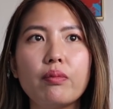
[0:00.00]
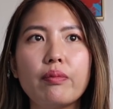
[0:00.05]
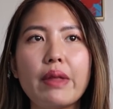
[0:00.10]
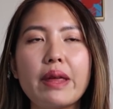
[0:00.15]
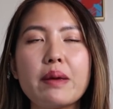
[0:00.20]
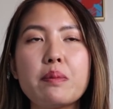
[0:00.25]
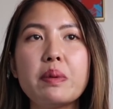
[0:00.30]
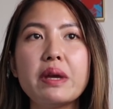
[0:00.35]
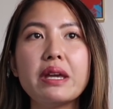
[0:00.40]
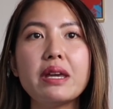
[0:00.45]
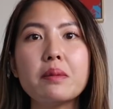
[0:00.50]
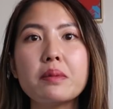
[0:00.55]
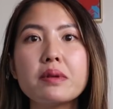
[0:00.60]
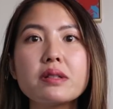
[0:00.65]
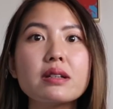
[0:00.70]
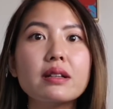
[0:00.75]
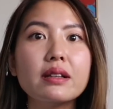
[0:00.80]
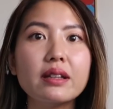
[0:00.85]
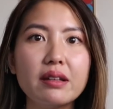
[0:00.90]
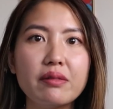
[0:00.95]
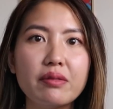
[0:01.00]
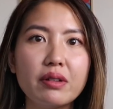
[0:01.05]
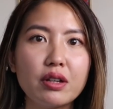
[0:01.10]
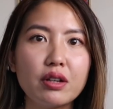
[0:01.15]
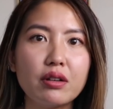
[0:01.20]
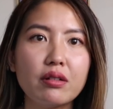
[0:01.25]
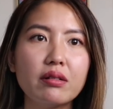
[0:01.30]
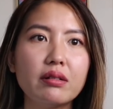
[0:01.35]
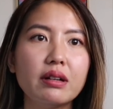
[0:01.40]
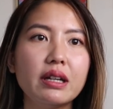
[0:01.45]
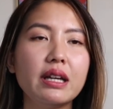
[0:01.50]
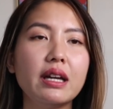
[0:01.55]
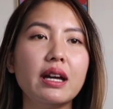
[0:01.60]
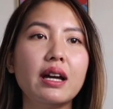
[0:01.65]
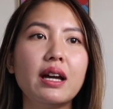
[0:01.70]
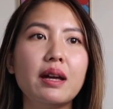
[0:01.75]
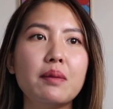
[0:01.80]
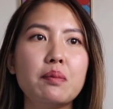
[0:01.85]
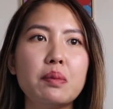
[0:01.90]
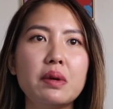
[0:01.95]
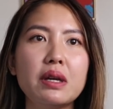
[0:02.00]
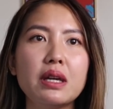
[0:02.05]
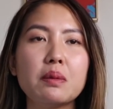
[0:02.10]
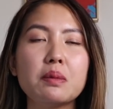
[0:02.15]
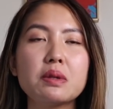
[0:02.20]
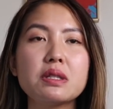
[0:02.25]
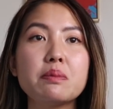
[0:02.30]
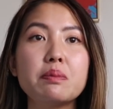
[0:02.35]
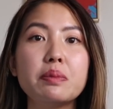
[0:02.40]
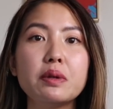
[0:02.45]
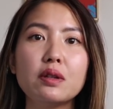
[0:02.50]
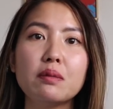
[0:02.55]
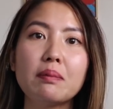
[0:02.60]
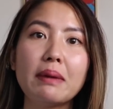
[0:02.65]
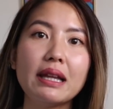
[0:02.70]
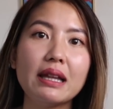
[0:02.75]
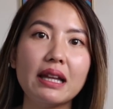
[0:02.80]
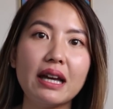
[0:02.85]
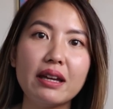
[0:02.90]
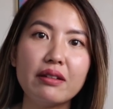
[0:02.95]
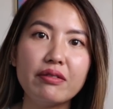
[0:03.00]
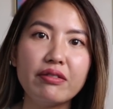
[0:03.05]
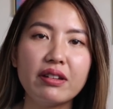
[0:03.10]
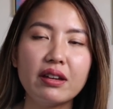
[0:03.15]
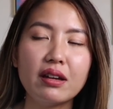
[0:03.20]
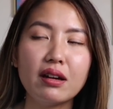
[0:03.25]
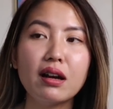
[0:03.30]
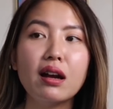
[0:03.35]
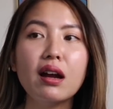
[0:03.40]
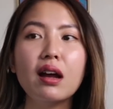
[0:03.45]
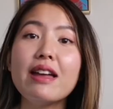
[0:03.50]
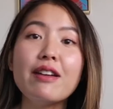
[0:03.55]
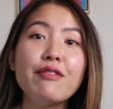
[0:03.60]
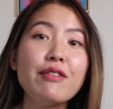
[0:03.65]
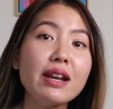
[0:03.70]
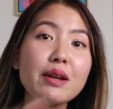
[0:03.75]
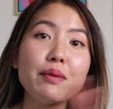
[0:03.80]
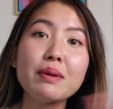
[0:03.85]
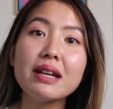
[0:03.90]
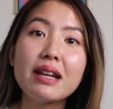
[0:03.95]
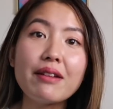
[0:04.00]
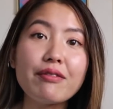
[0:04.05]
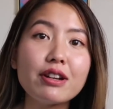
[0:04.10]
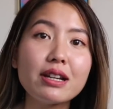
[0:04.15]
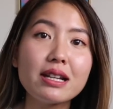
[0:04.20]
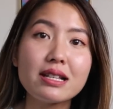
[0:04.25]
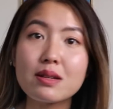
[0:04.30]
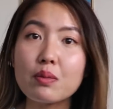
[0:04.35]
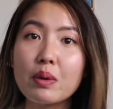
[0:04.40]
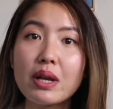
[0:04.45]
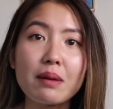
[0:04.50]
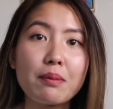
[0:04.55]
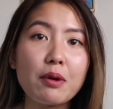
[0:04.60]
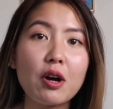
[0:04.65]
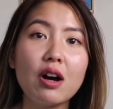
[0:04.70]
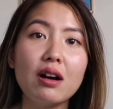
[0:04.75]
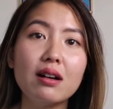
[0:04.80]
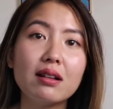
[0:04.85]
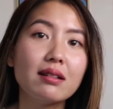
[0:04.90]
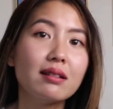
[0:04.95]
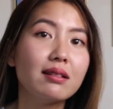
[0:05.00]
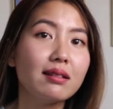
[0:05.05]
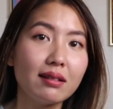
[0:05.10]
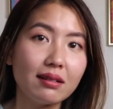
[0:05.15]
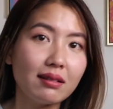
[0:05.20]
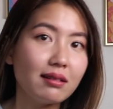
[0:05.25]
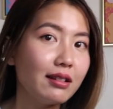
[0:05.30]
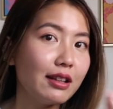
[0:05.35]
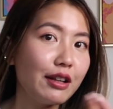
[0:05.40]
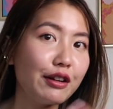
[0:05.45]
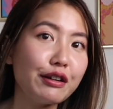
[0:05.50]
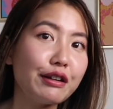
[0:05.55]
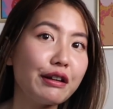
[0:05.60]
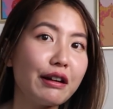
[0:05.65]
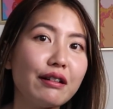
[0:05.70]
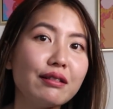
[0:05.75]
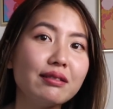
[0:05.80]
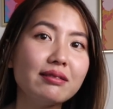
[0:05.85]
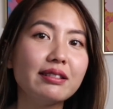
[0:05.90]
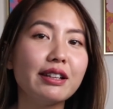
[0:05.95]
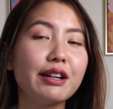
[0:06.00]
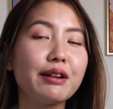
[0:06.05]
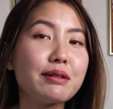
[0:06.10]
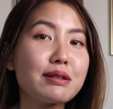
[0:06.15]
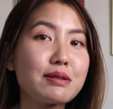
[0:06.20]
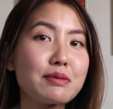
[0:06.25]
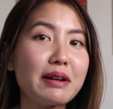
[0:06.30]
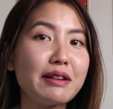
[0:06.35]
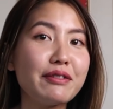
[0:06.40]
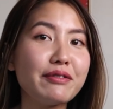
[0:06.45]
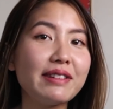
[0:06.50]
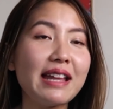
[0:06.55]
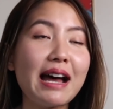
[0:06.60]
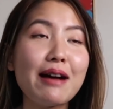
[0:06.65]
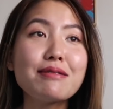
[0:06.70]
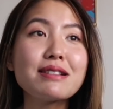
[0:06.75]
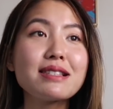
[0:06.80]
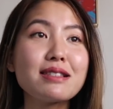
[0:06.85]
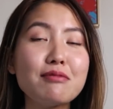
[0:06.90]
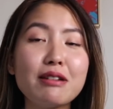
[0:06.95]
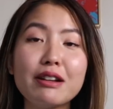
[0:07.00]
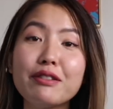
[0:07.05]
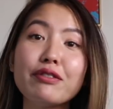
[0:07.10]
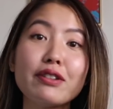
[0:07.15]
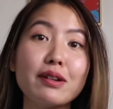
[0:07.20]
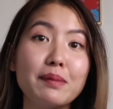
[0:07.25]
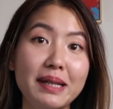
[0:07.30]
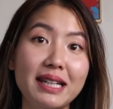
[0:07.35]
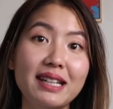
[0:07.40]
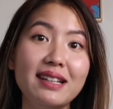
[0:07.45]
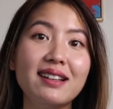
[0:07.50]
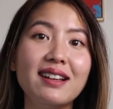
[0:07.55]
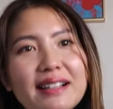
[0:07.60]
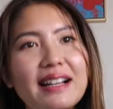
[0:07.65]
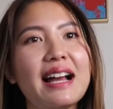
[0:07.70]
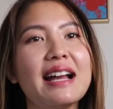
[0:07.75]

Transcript: like being able to live in Korea and being able to build my life here. If anyone ever needs a wake-up call, there you go. There was one. That was the one for me.